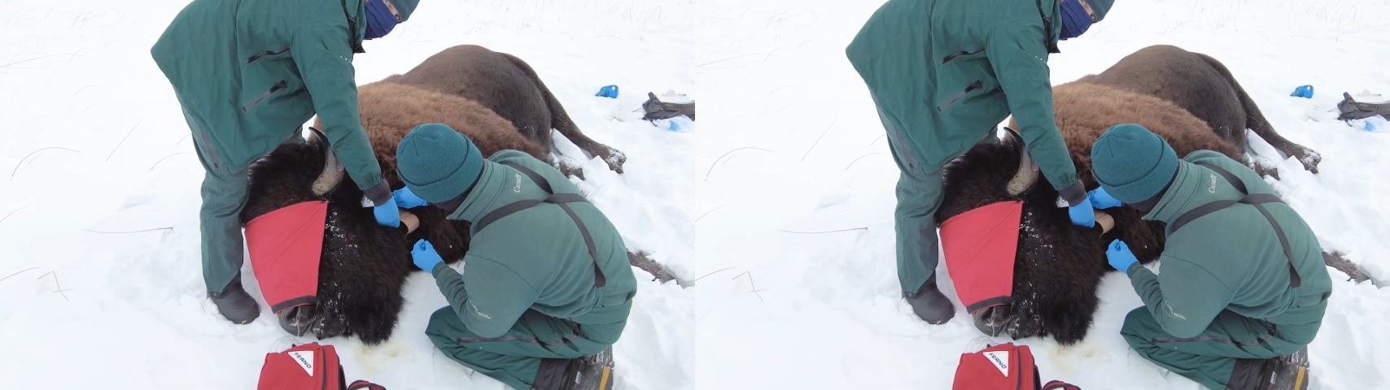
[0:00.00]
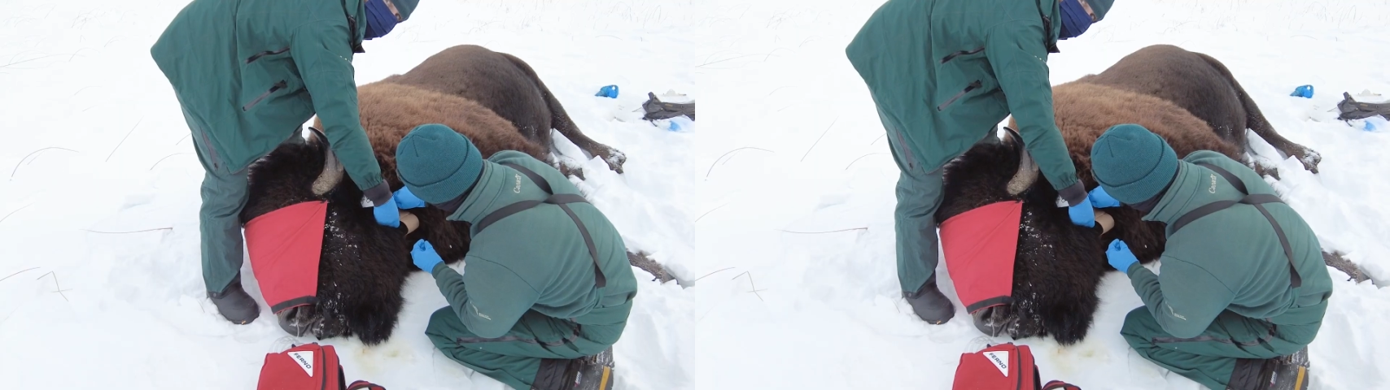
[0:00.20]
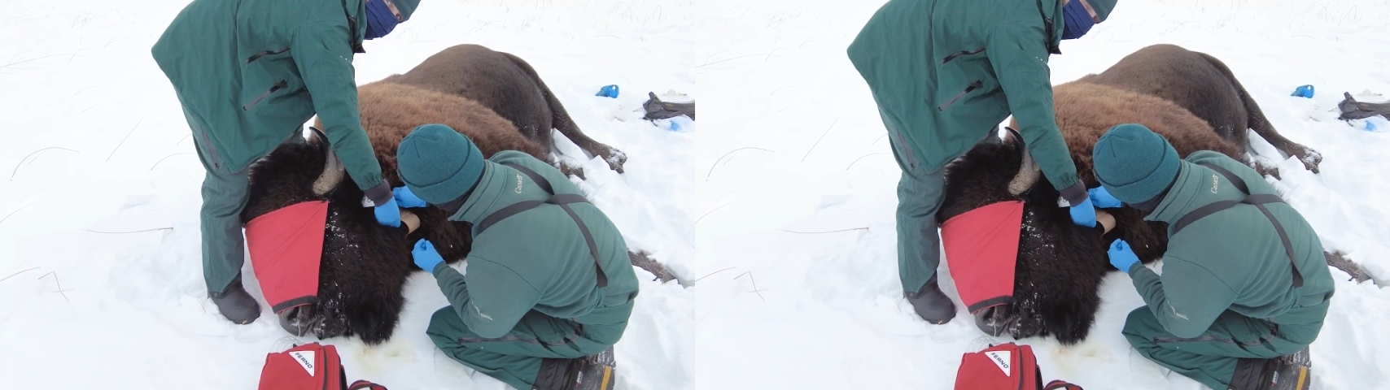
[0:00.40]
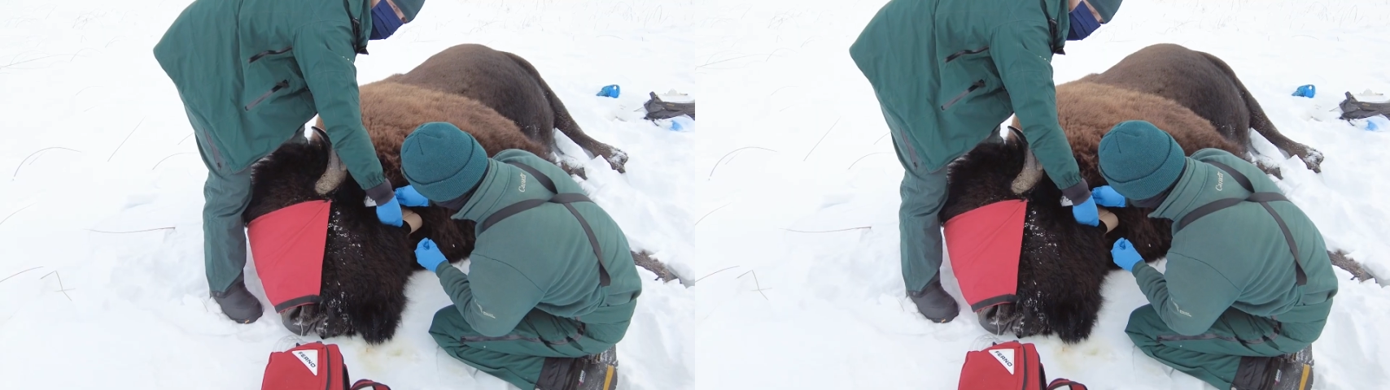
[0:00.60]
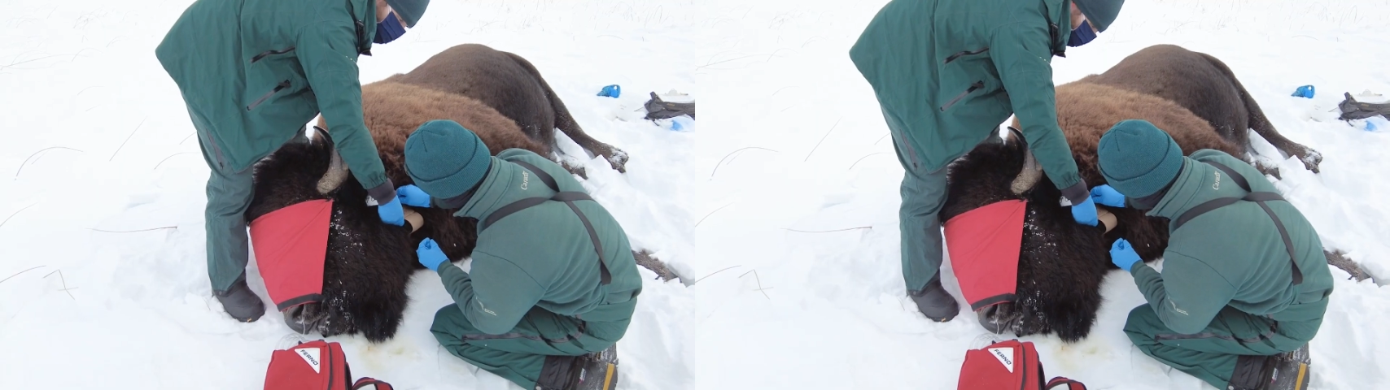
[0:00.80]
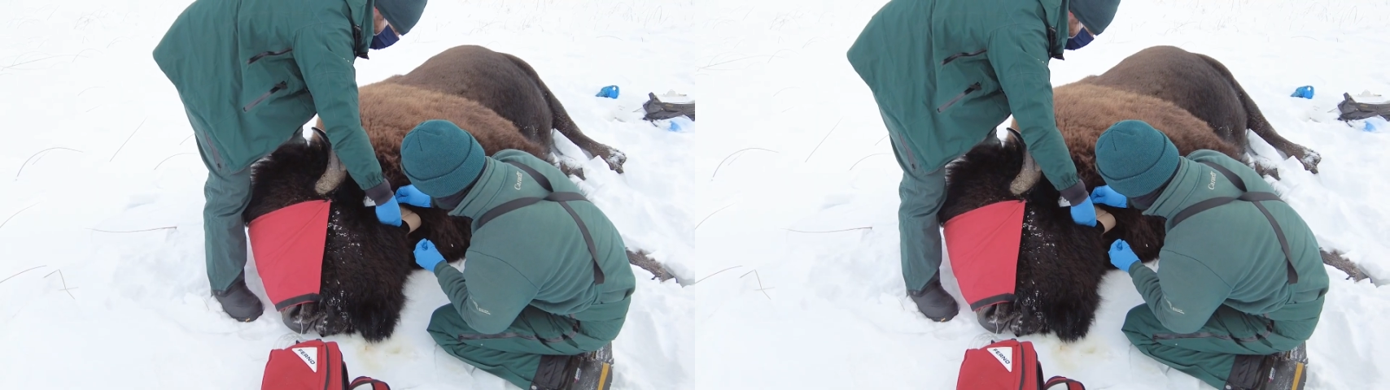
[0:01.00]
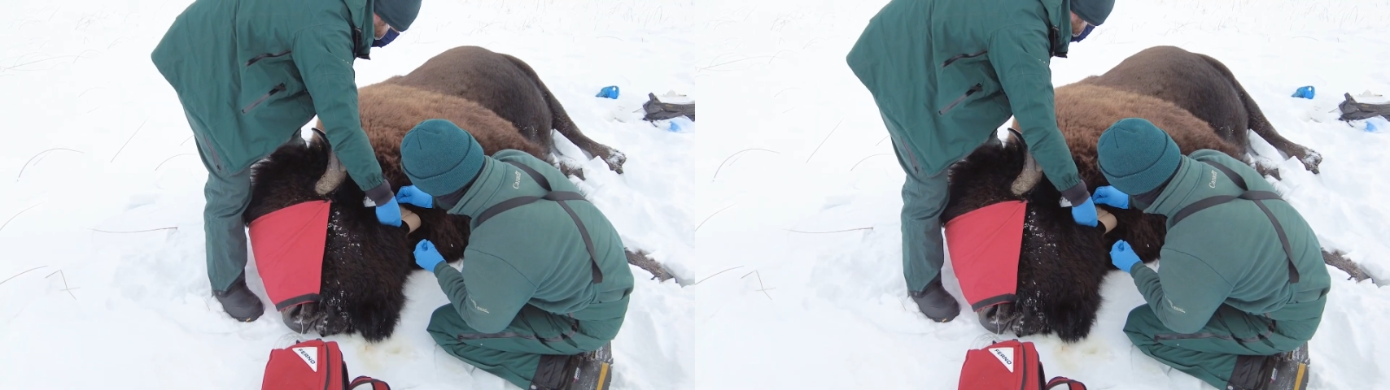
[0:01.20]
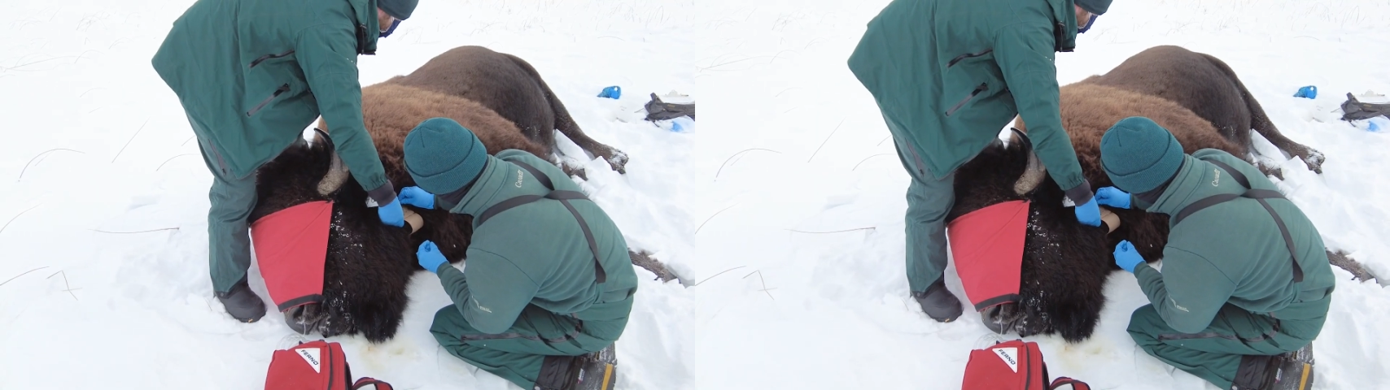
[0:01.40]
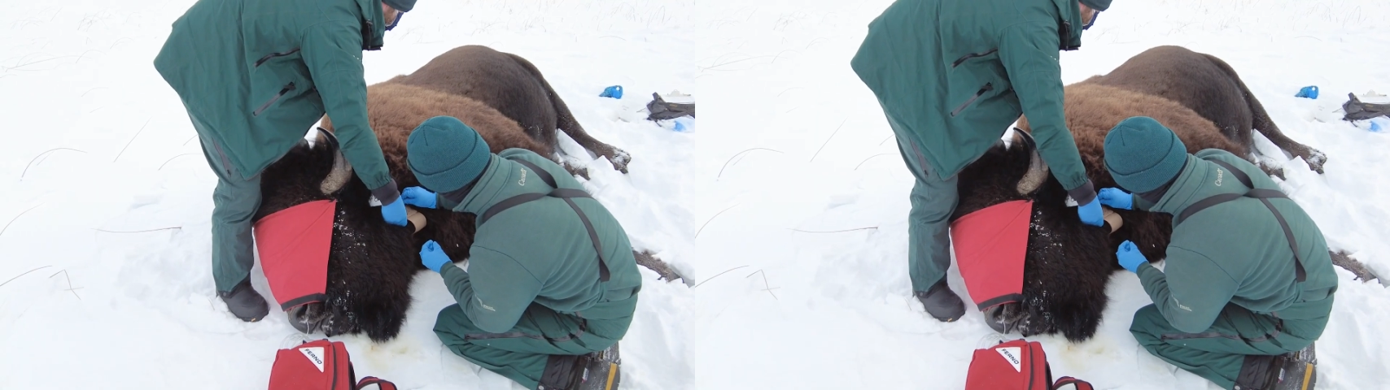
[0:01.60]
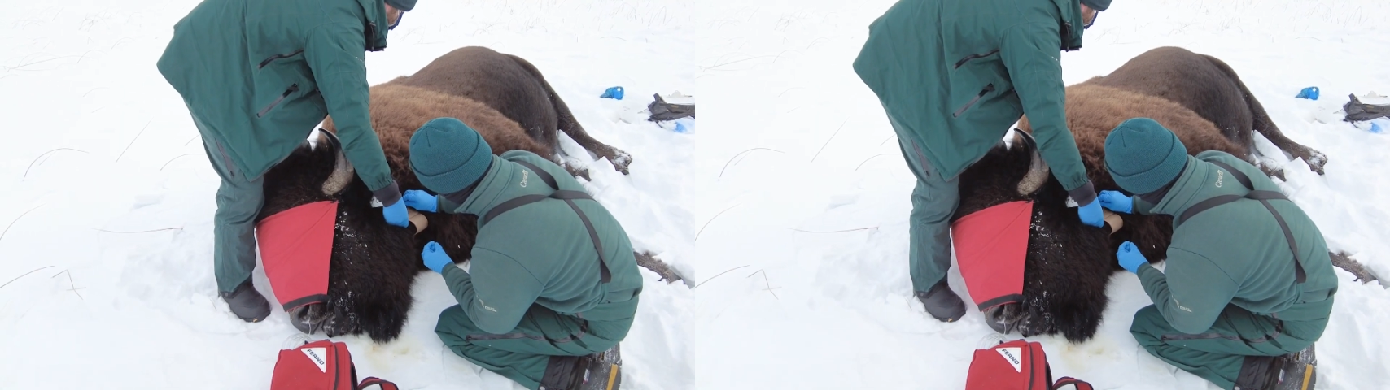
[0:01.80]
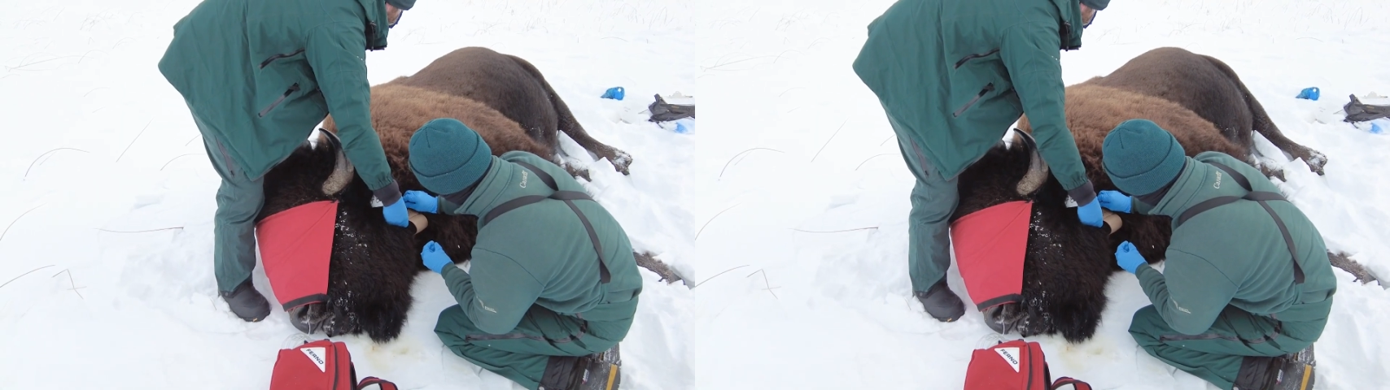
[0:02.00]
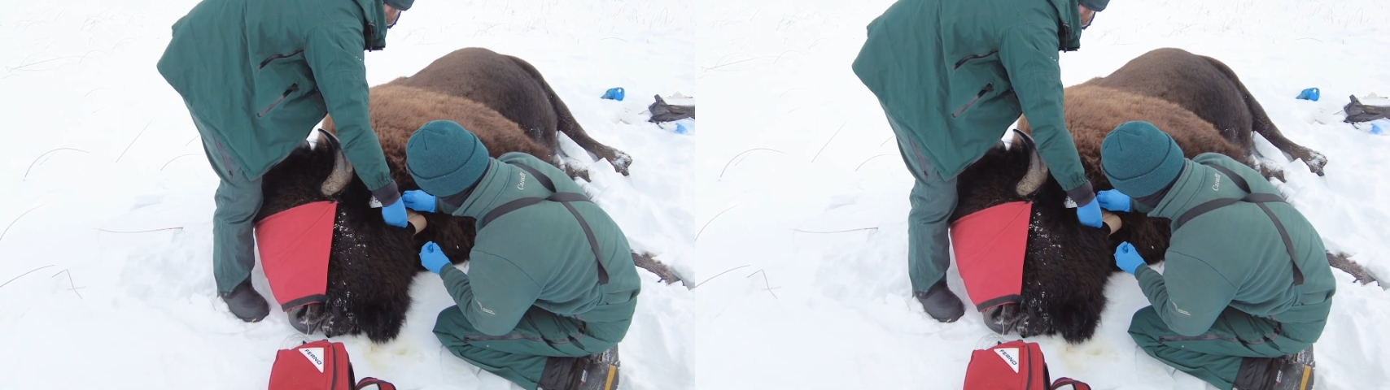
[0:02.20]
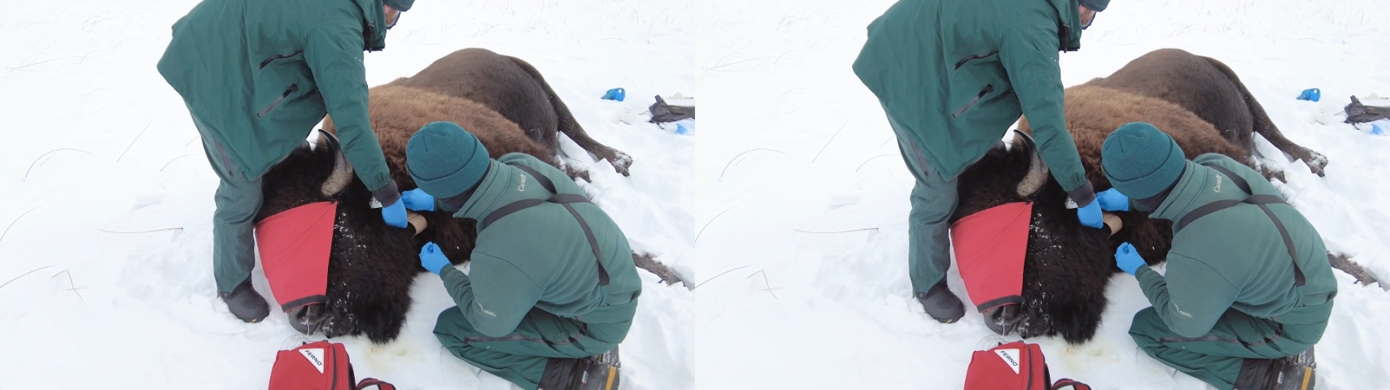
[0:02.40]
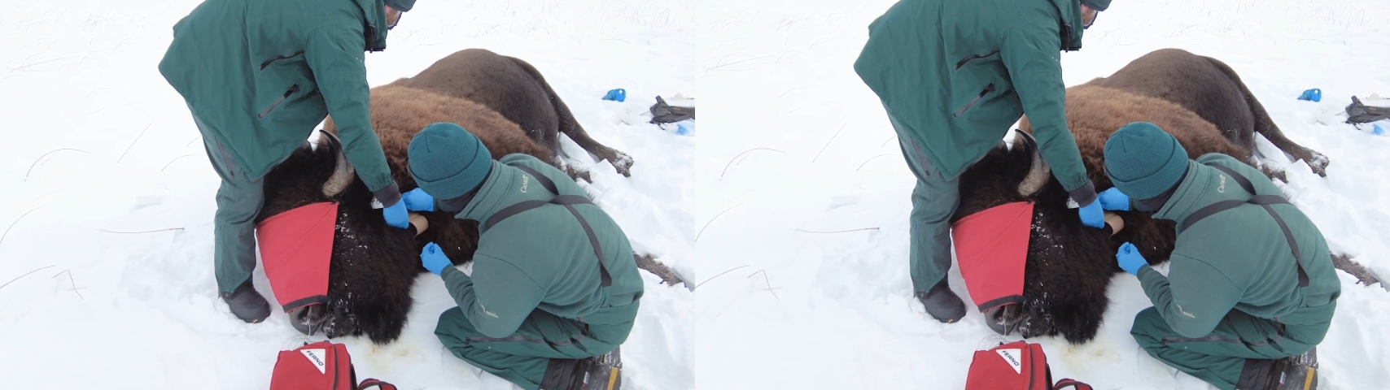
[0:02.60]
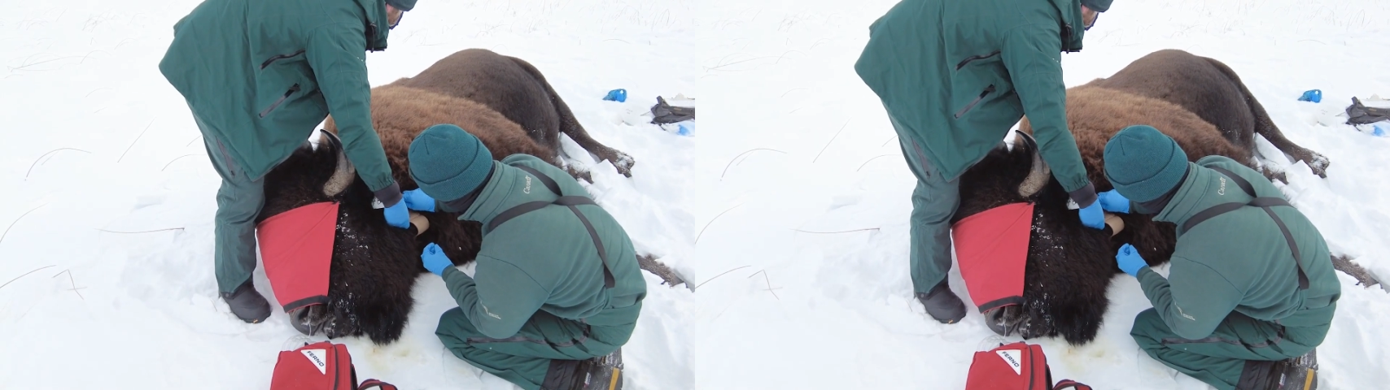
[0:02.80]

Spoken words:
[unreadable: no face in view]